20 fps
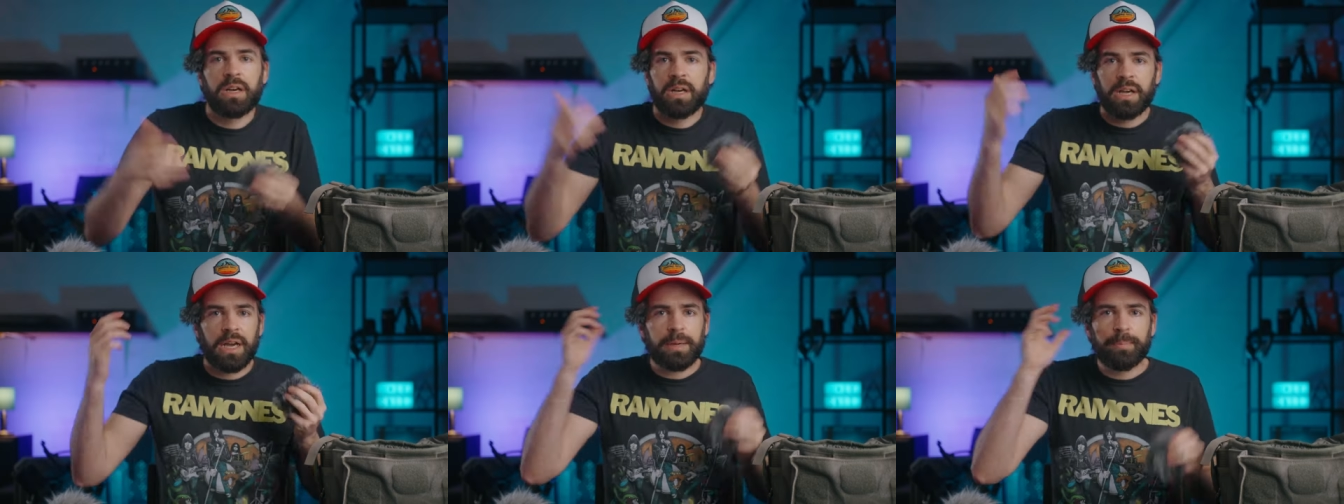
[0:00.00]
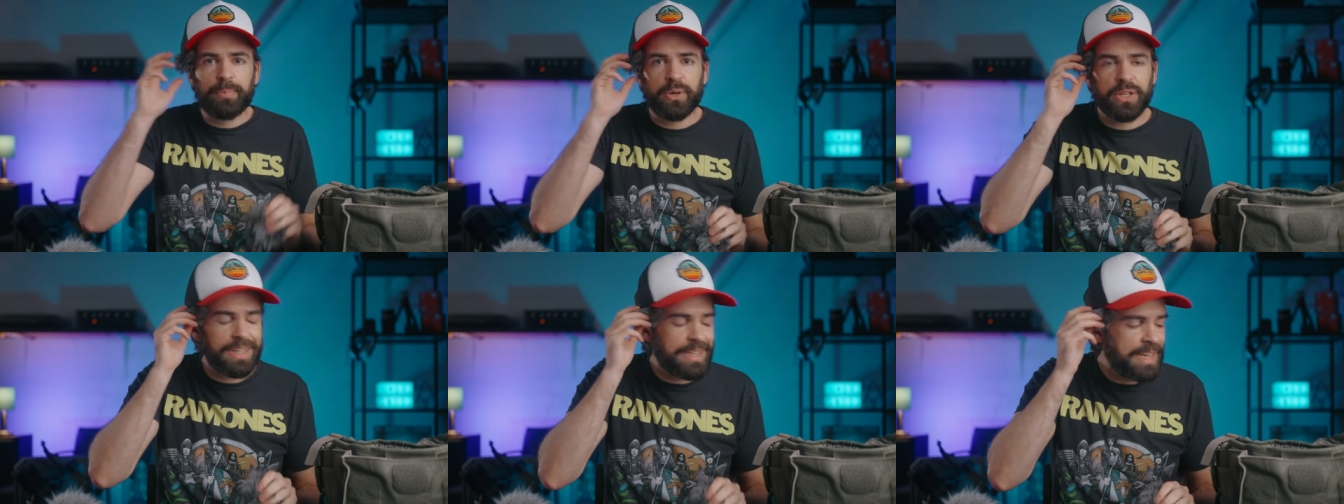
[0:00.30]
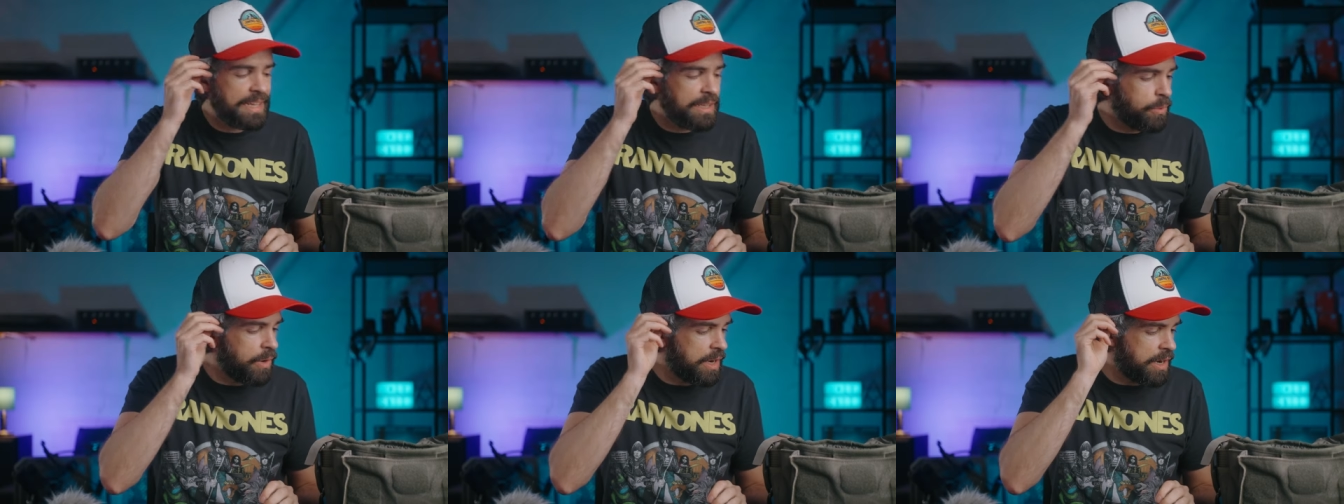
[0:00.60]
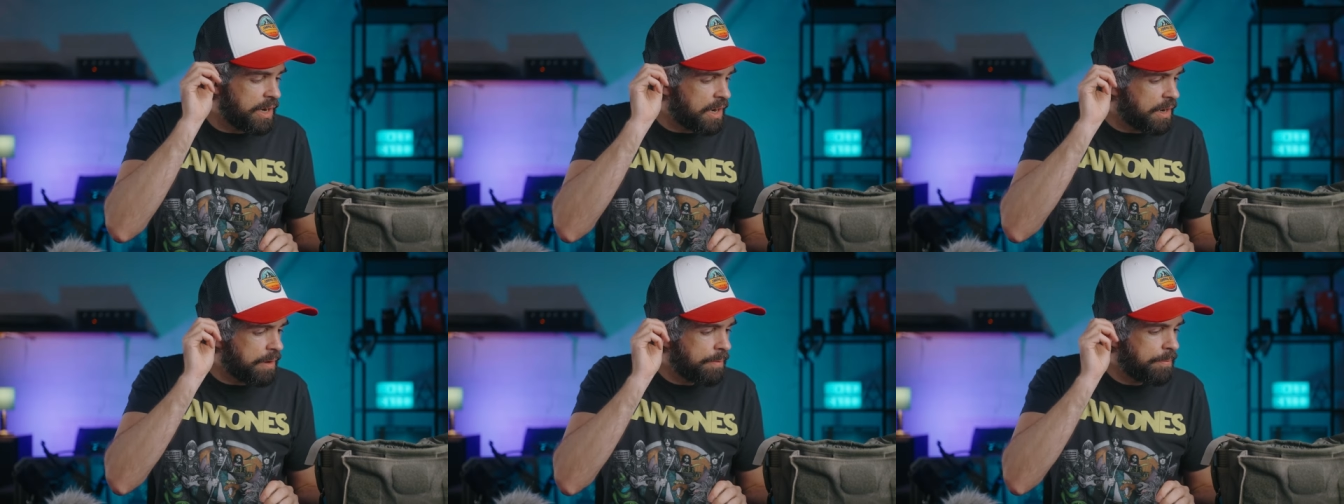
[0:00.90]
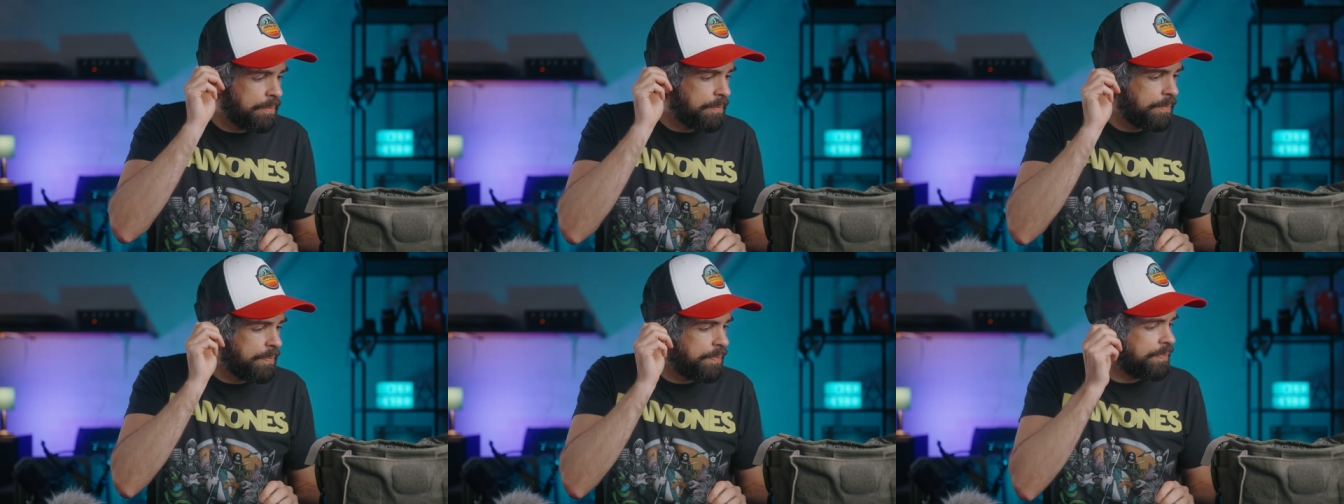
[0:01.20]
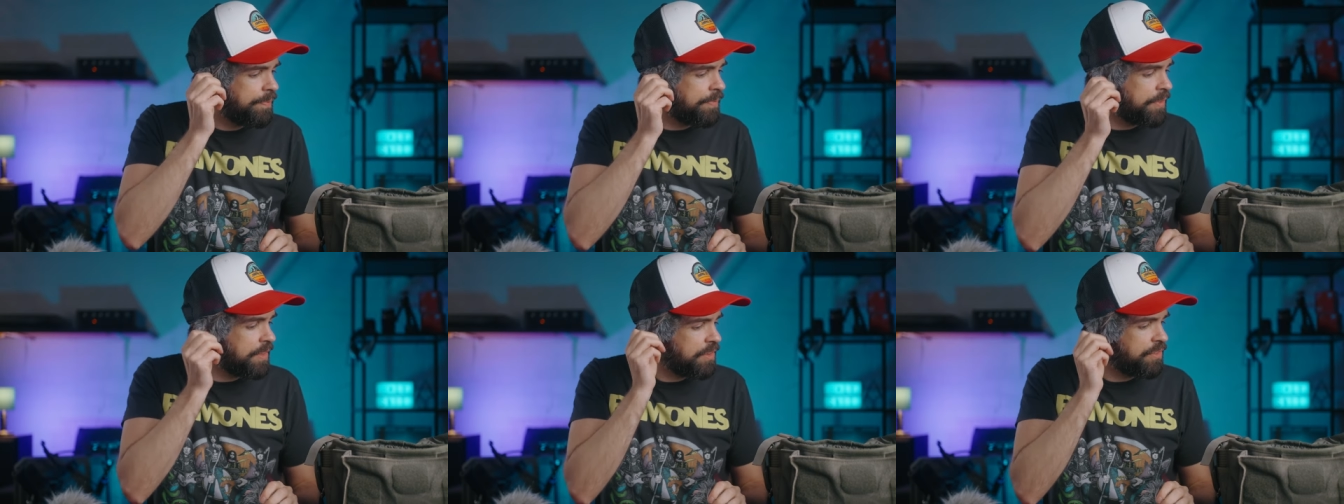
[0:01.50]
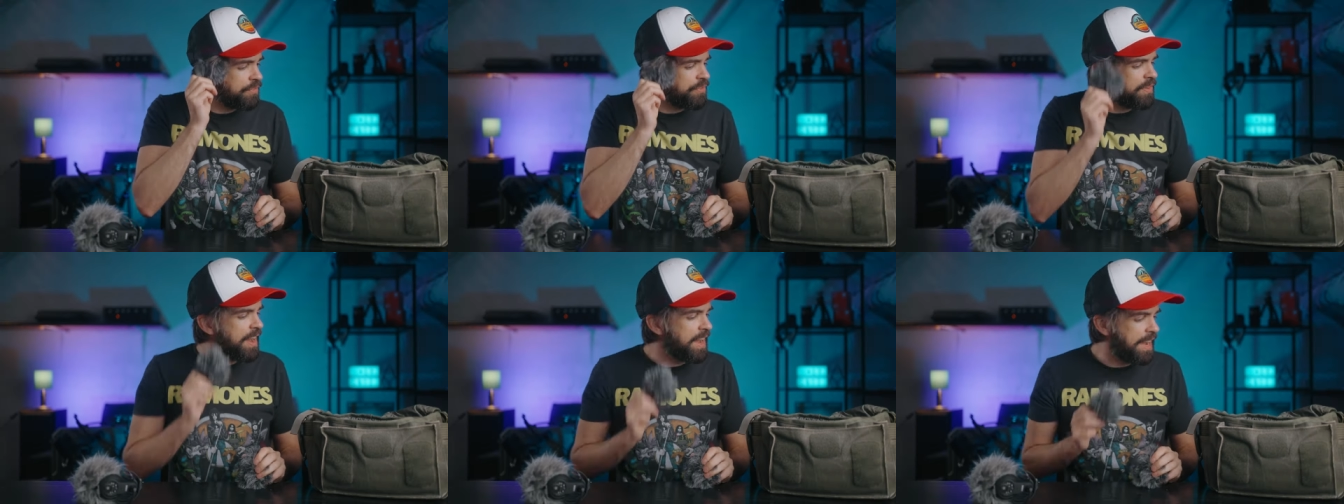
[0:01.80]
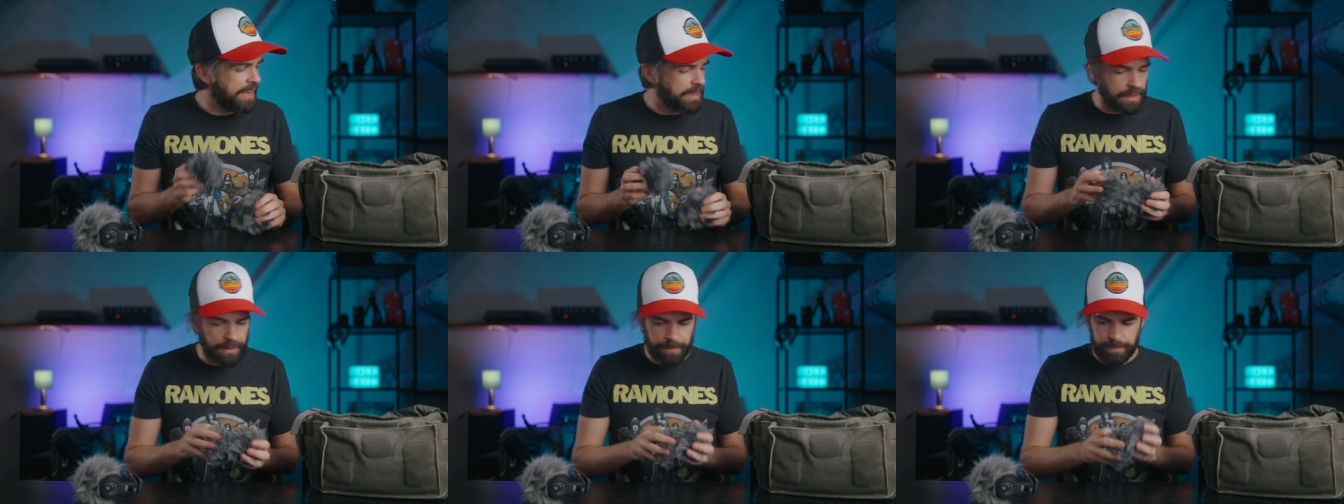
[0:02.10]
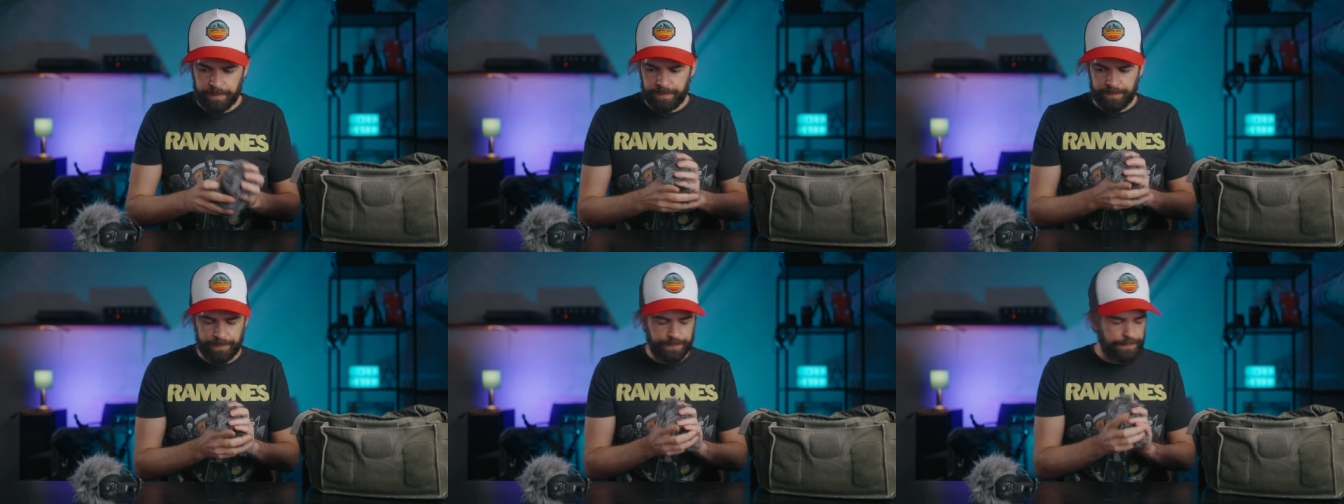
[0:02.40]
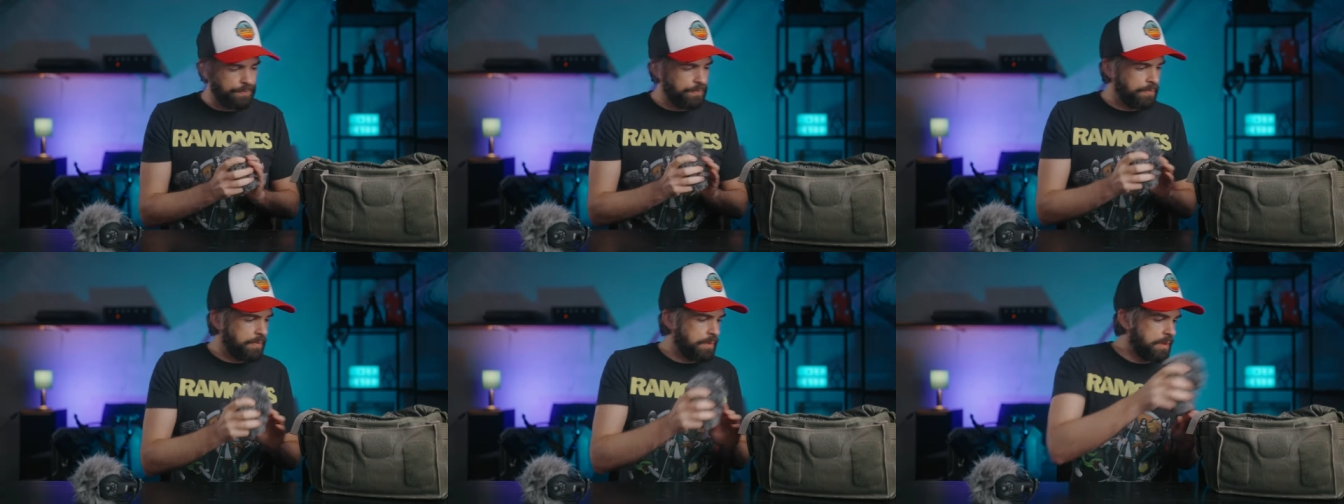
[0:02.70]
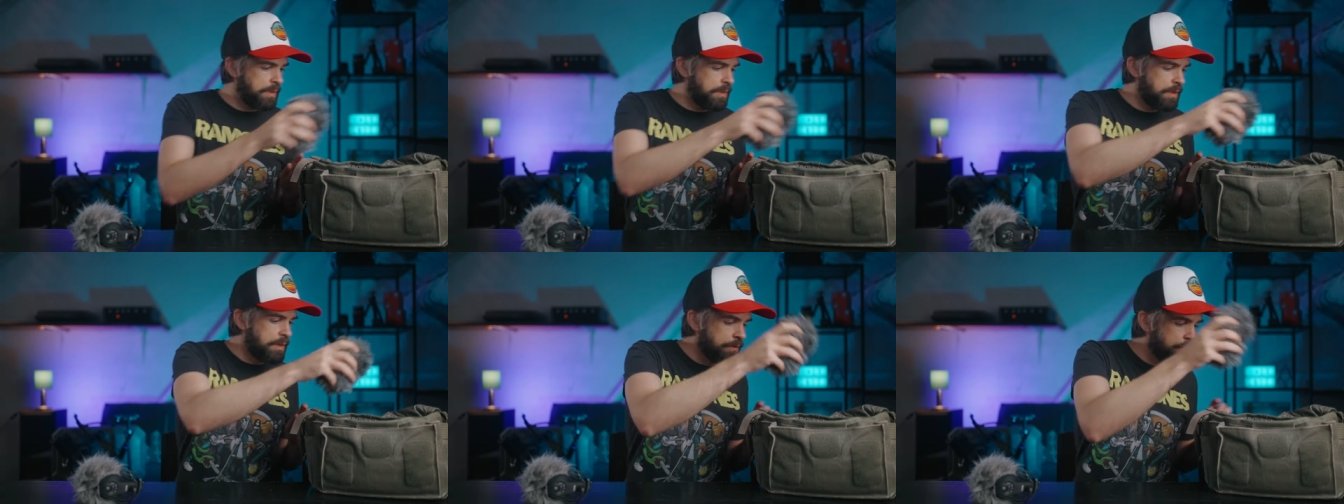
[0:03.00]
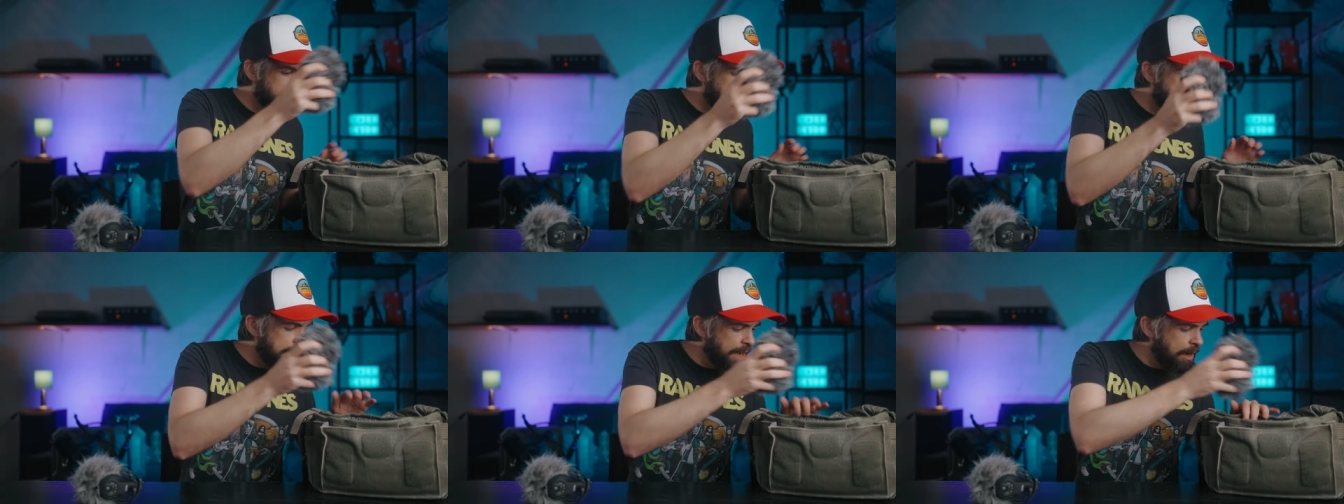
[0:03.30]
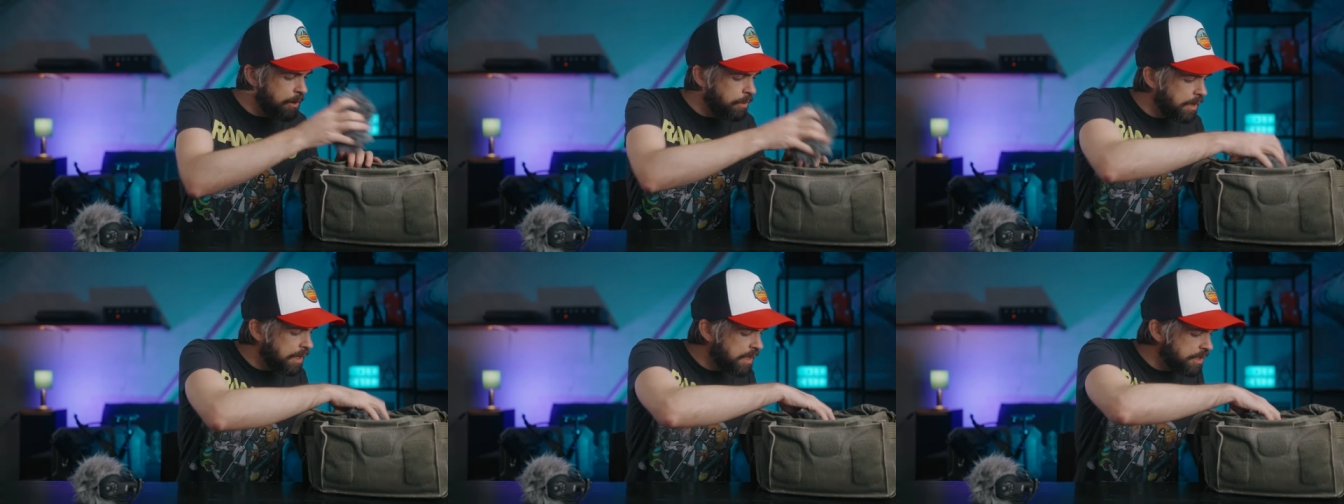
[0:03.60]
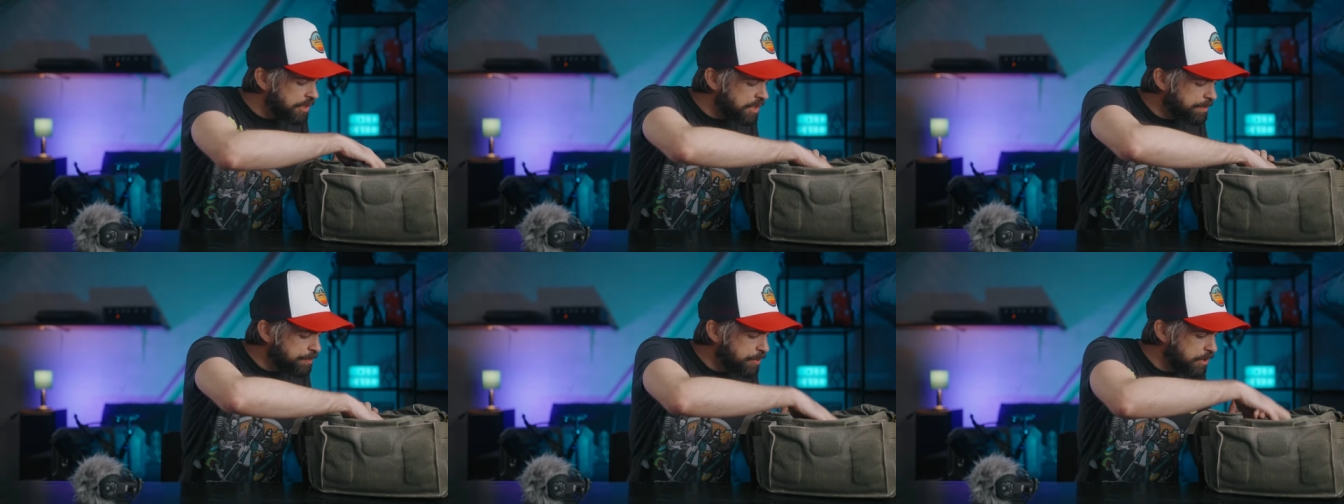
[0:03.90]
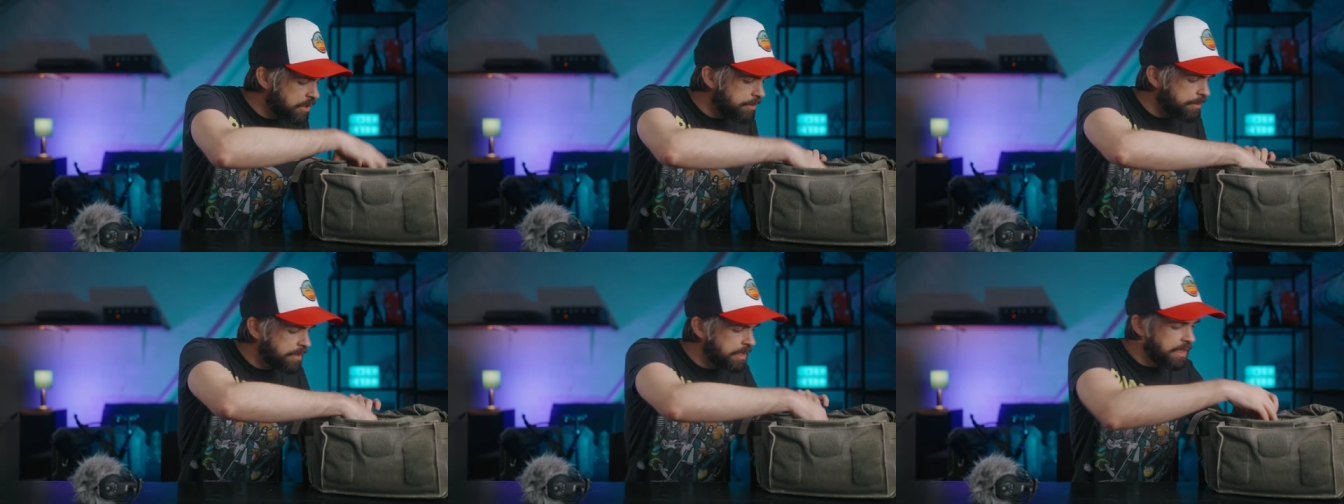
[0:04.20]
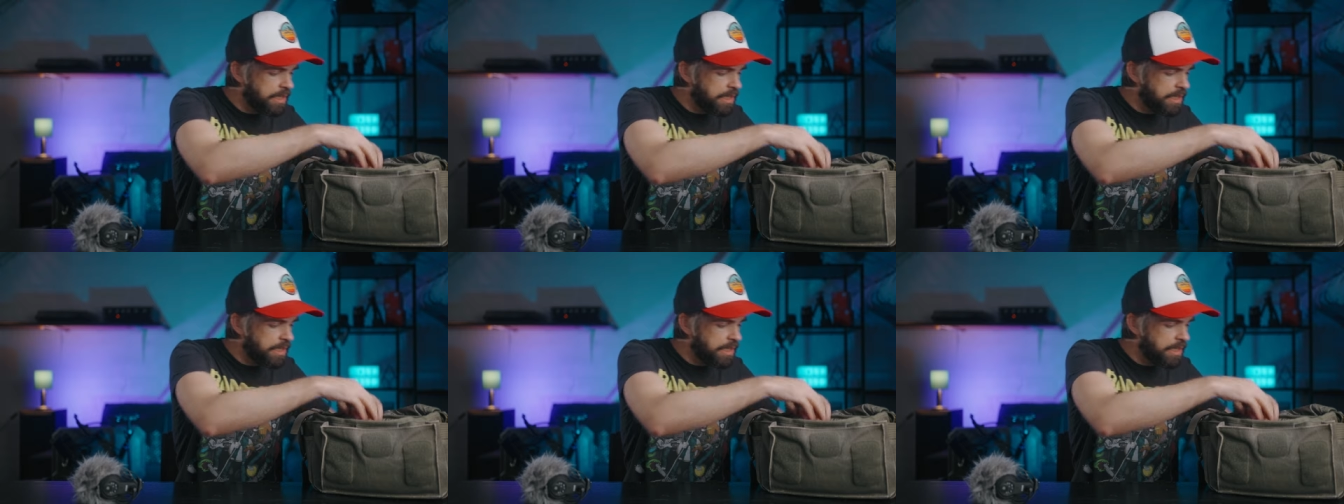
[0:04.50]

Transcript: I can put it anywhere. It's fine. For now, I'll just put them in